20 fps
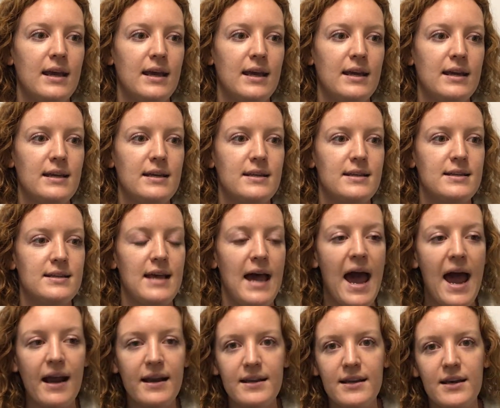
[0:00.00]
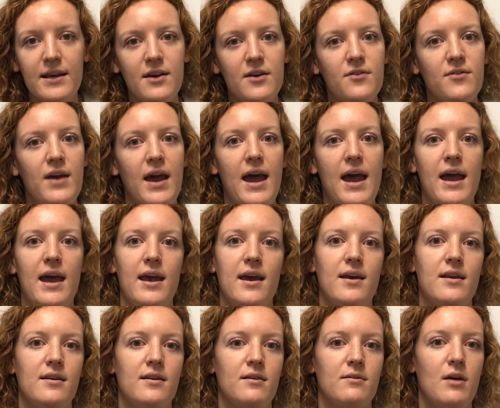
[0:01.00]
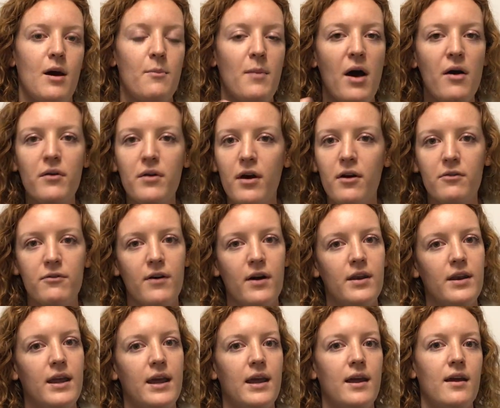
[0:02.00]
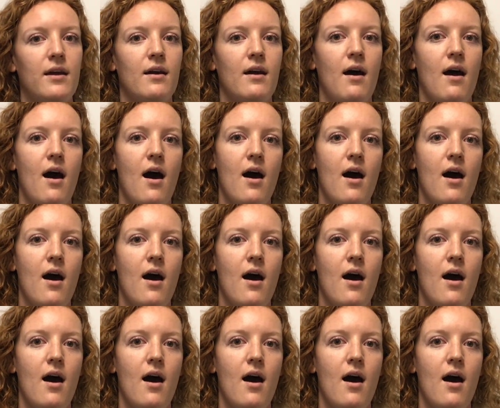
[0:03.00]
is active and amount of funding,